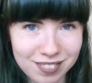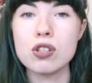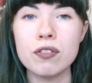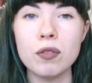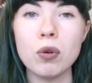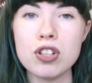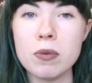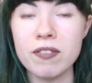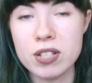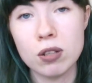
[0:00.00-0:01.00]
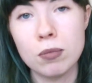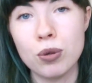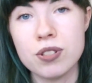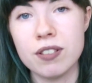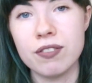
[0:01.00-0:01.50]
So if you've watched my video on
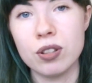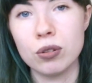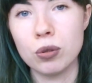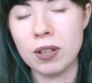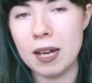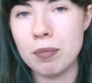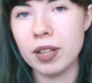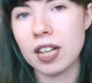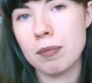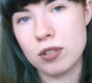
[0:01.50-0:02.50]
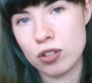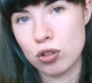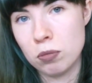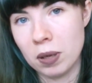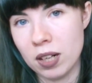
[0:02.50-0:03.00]
motive, you'll know that I break it up into
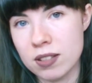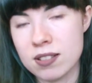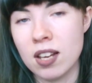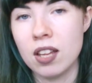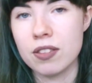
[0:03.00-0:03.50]
2 parts.